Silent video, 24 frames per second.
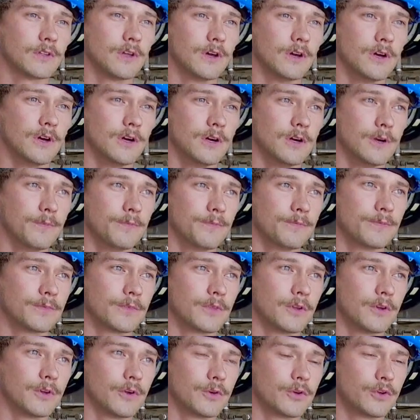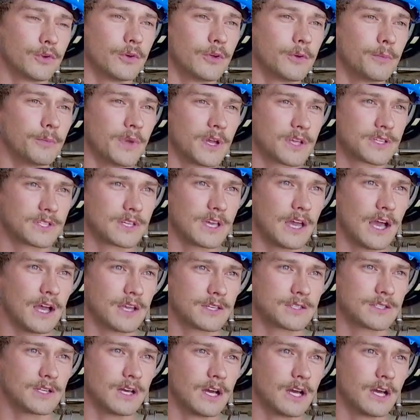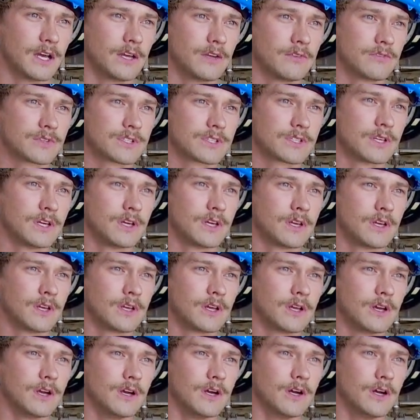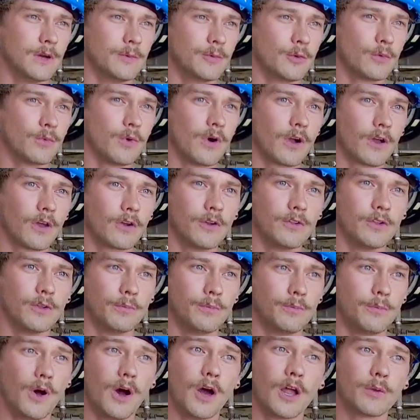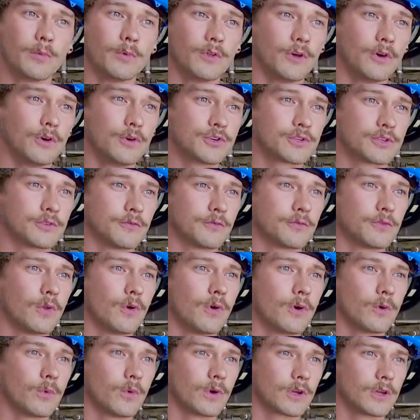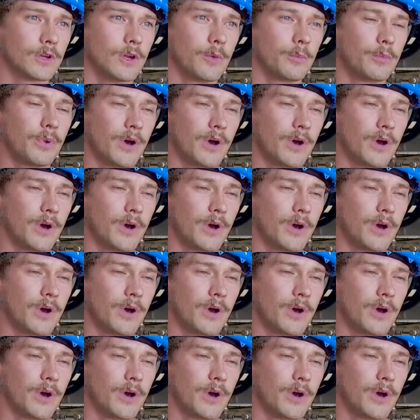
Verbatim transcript: Um, you're doing mixed gas dives, um, you're walking on the bottom of the ocean floor, working on